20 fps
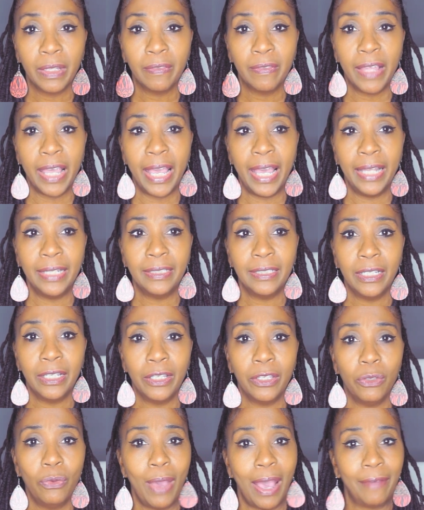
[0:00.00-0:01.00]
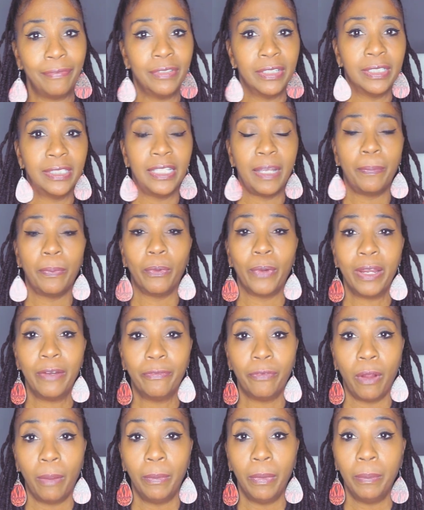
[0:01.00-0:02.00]
that you have to
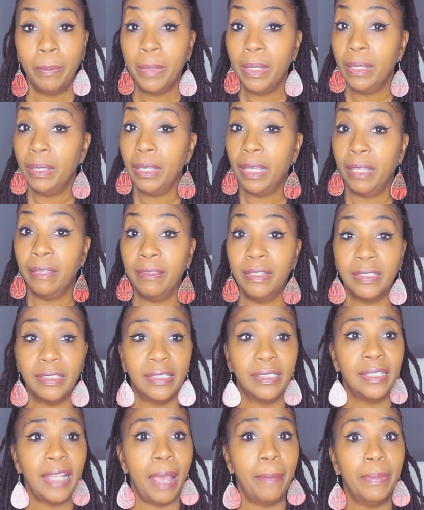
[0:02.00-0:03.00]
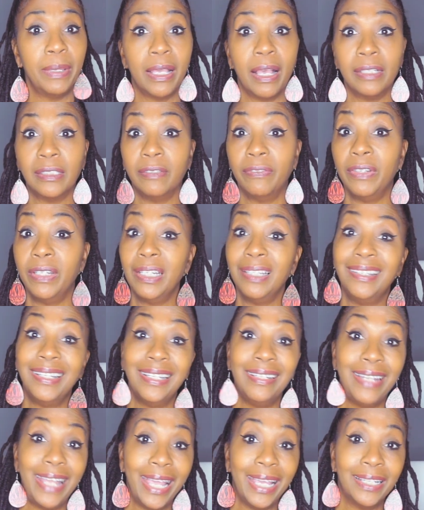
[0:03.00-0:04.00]
separate from them. And this is not because of
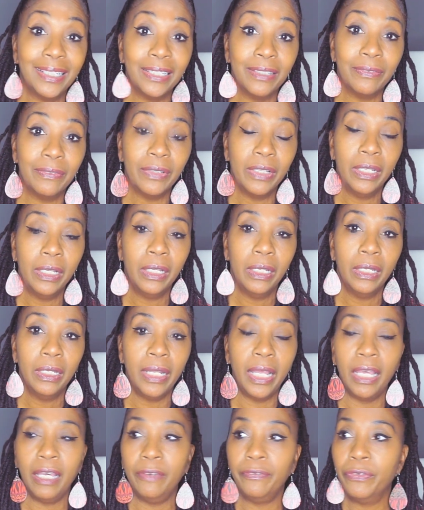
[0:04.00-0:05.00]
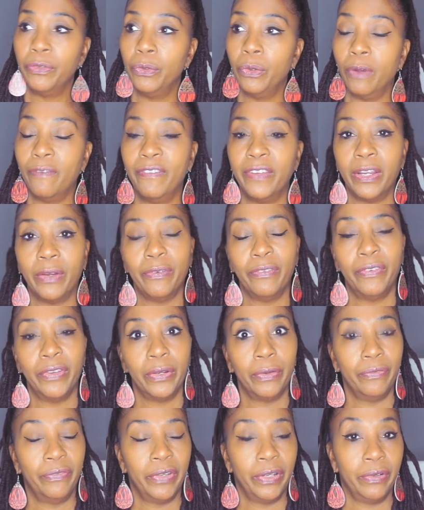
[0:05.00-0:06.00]
anything negative. Now, if you are a very,
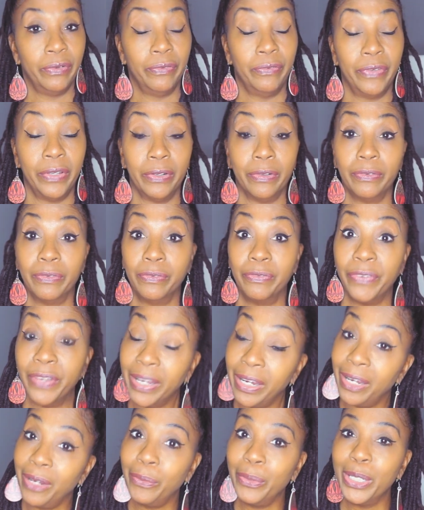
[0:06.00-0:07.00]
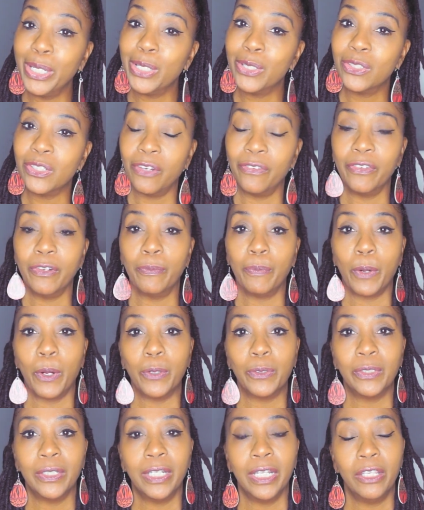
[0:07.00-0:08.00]
very, very, very, very conservative
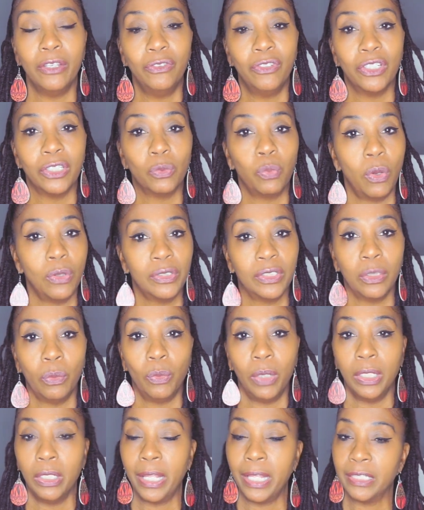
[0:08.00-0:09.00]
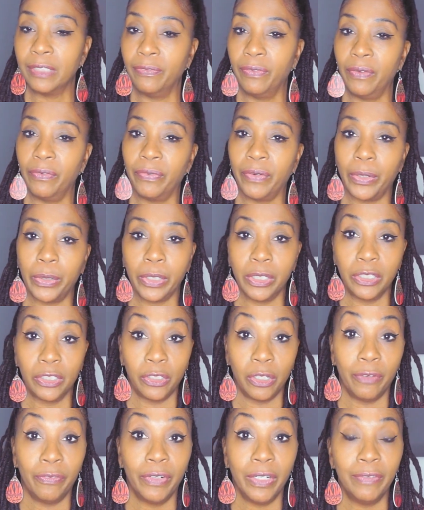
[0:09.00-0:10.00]
person and you just want someone that's very, very
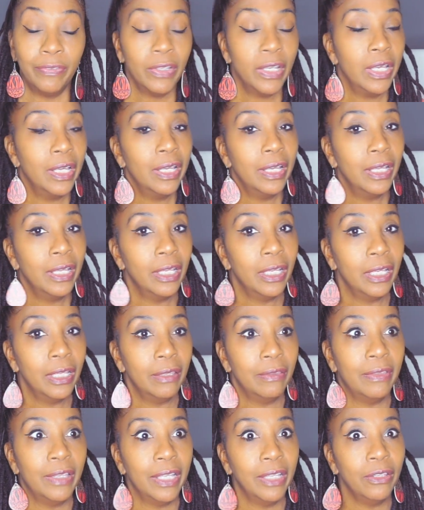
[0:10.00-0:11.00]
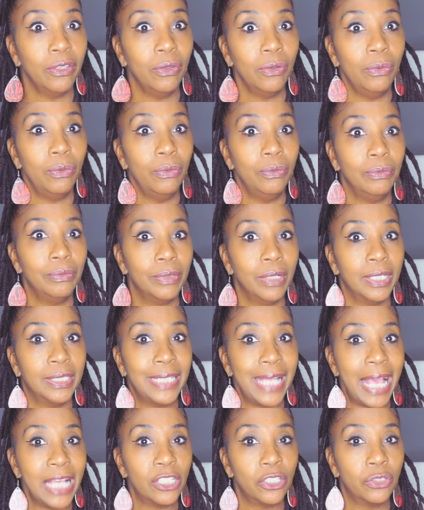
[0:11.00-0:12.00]
conservative, then you
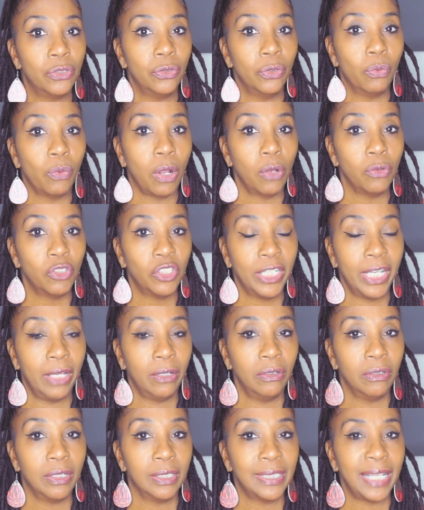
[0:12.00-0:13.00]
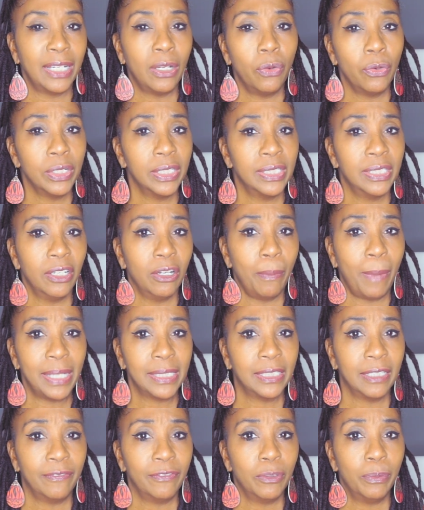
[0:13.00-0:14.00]
attach to the wrong channel, because I don't consider
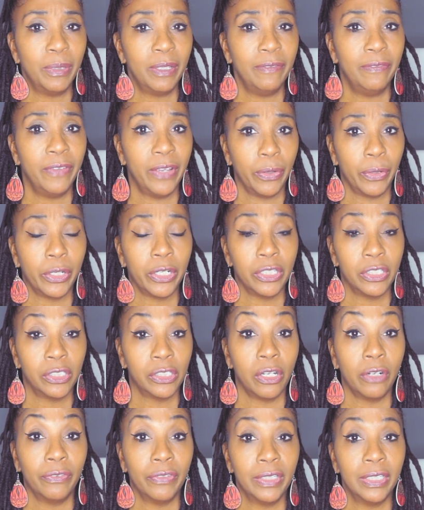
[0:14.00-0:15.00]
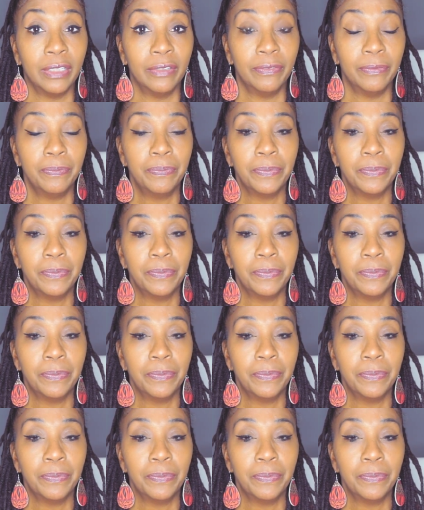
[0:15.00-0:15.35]
myself to be very conservative.